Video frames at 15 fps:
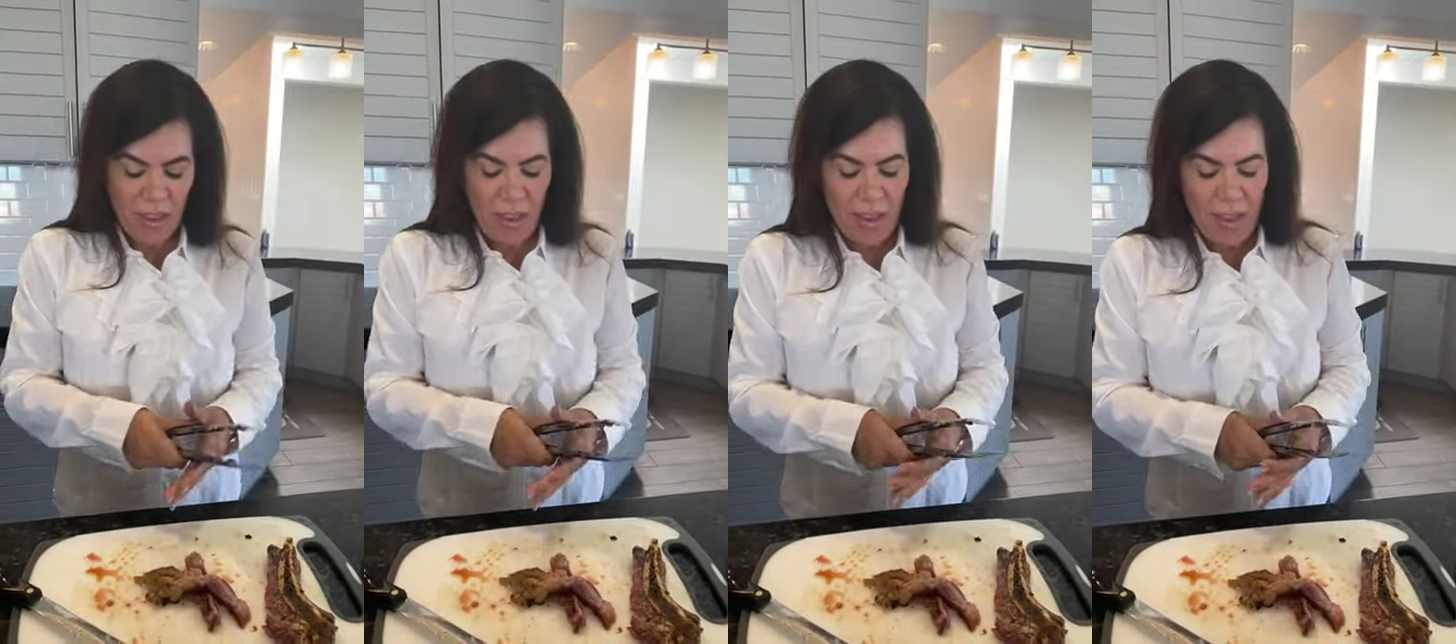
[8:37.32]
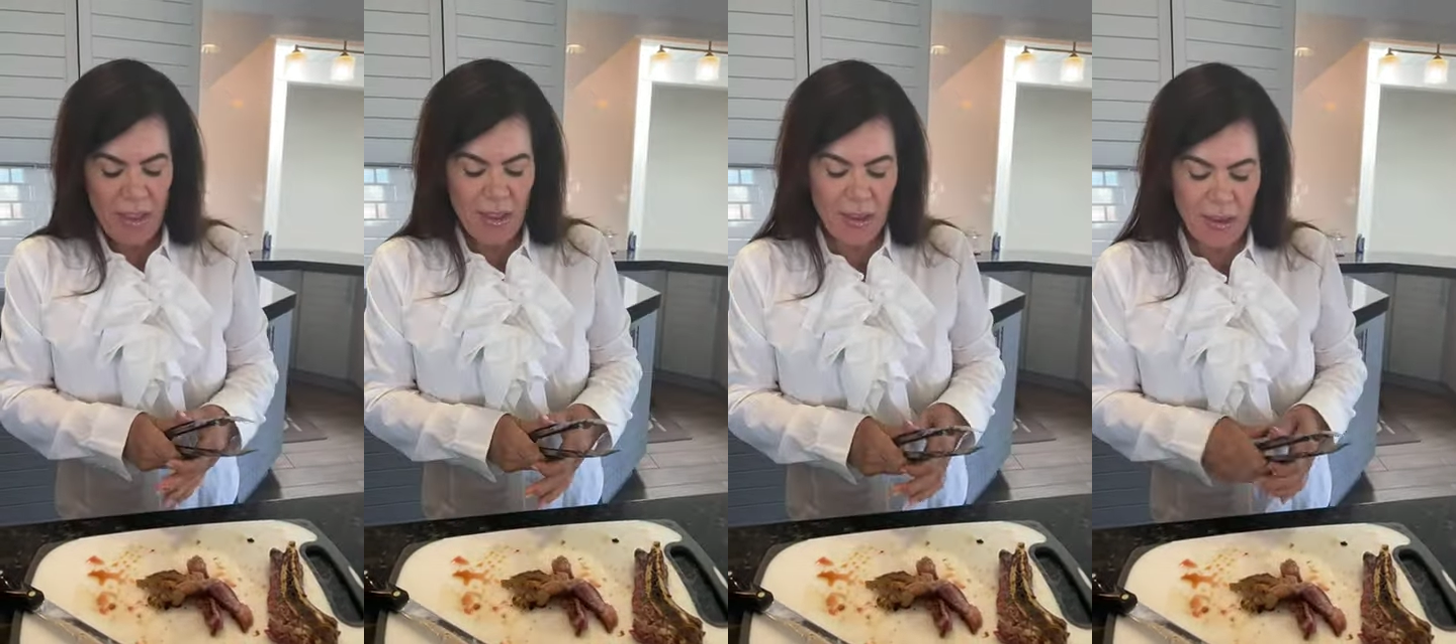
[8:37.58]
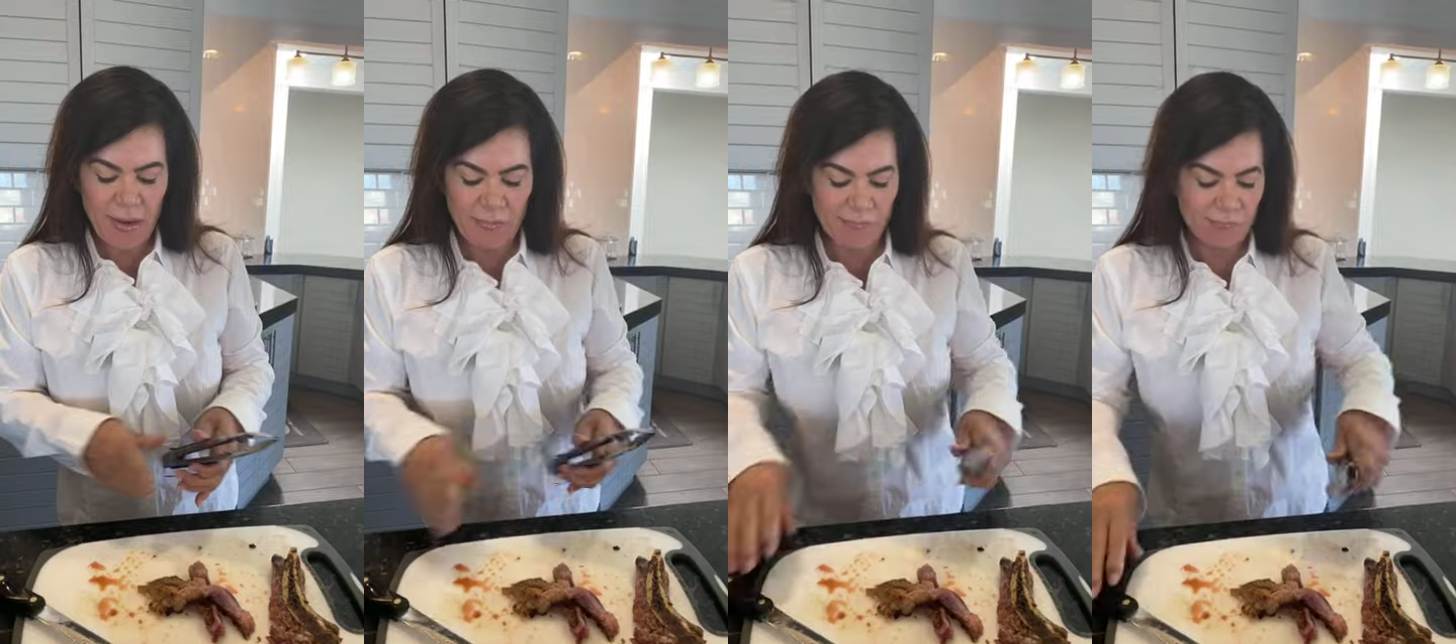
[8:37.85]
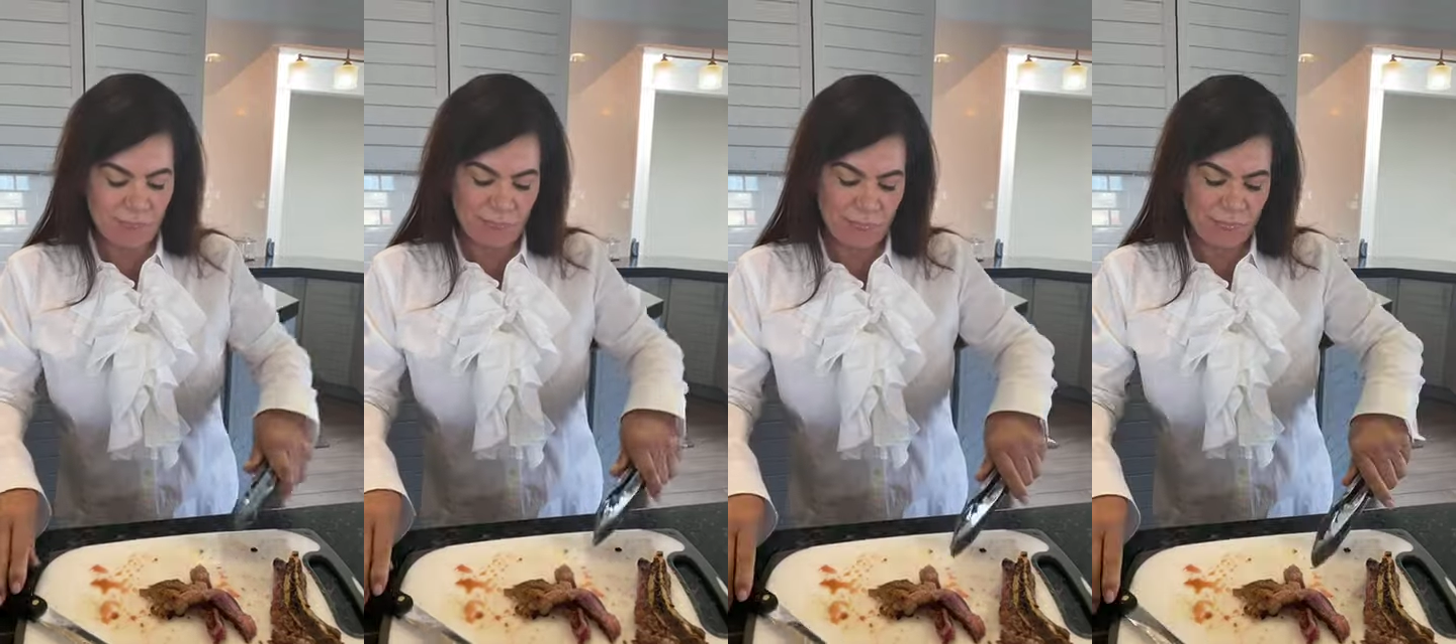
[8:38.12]
and
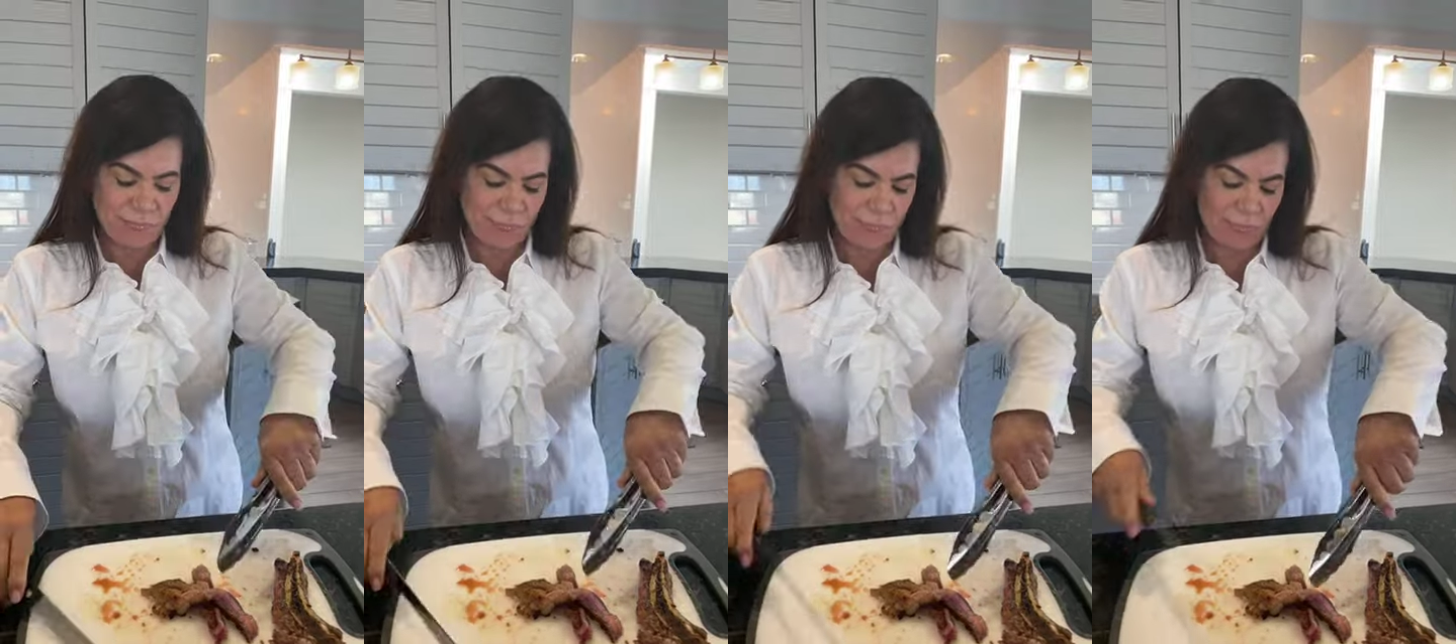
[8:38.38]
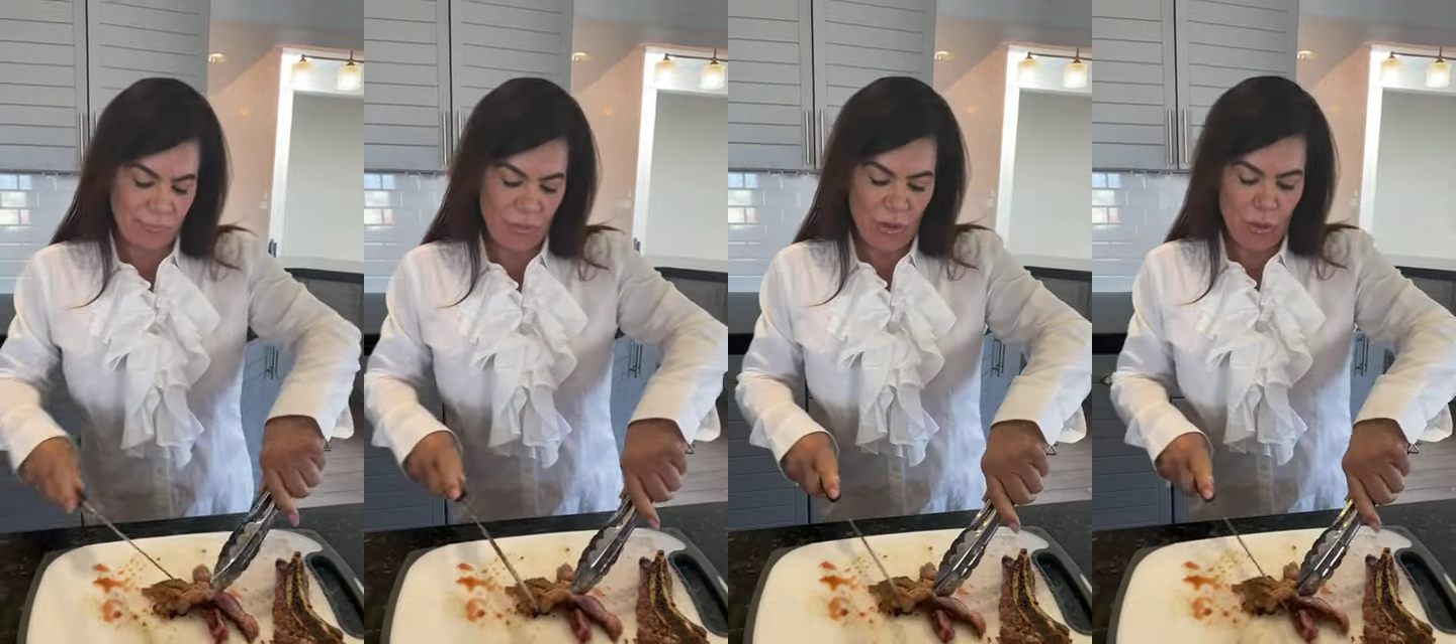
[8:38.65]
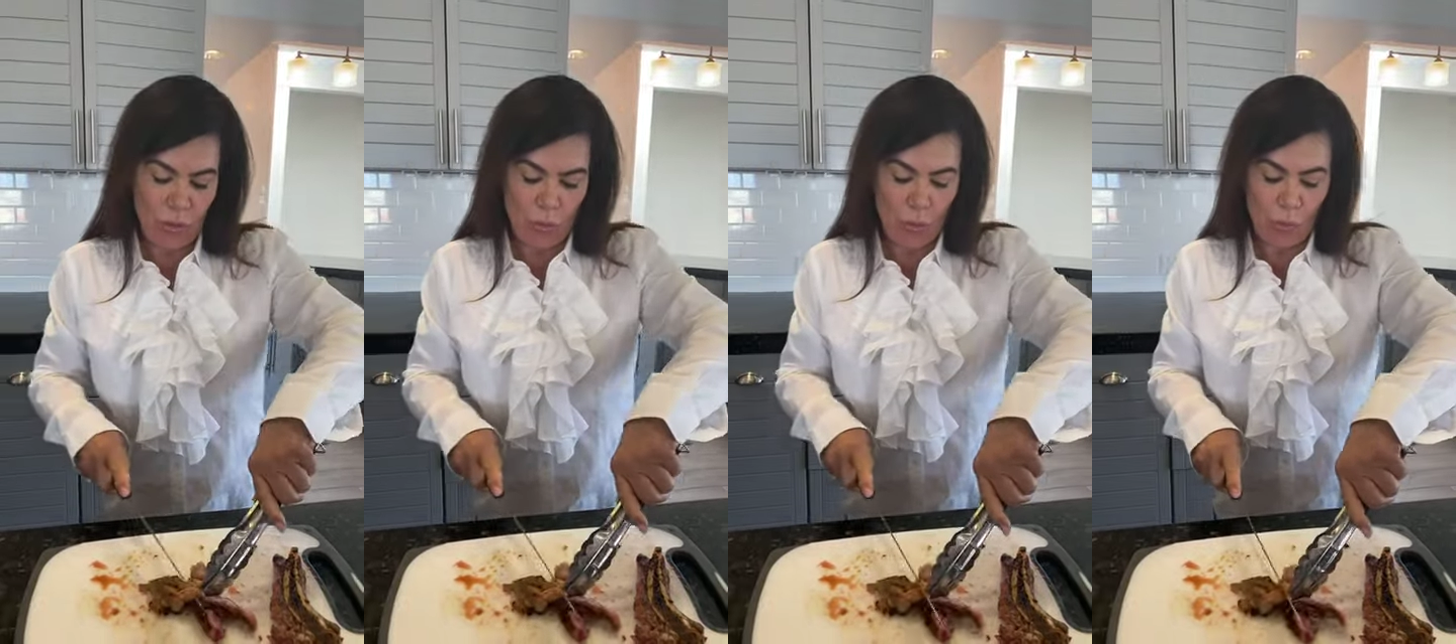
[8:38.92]
you